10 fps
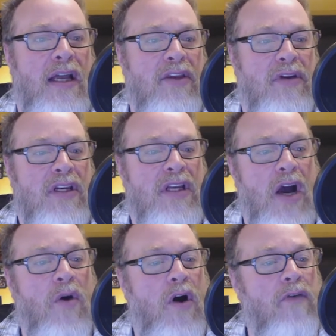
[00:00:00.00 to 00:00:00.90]
you can
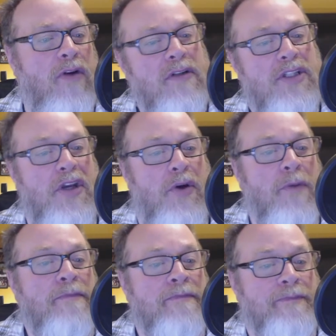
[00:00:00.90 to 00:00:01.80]
go over to
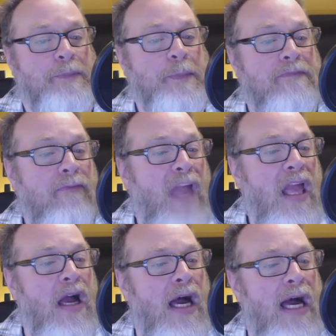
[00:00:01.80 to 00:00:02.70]

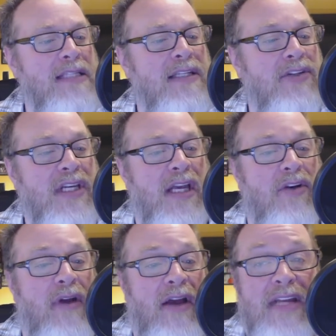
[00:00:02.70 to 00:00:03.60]

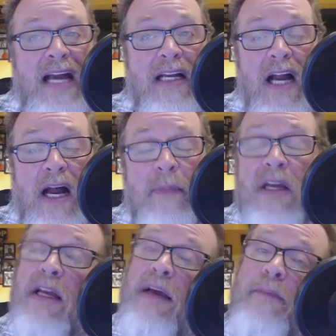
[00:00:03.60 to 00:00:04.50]

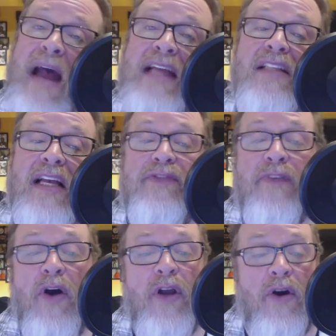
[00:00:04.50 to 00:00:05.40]

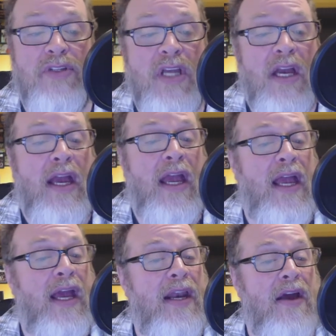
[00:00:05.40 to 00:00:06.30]
steelcityunderground.com/photos.
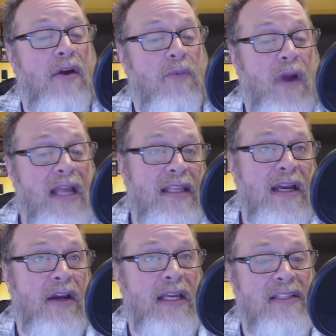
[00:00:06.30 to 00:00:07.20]
And right
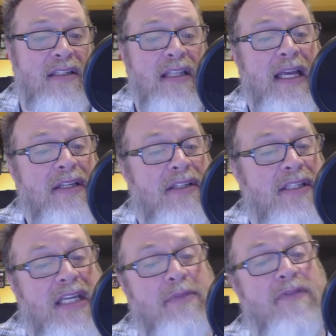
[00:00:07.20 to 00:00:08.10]
there is a link to the
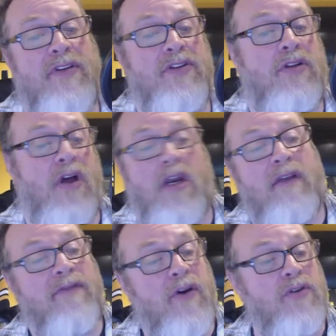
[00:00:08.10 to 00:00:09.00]
team's official online
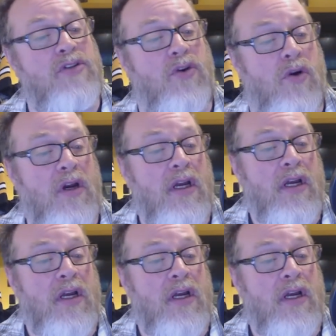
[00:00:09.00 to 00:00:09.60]
photo store.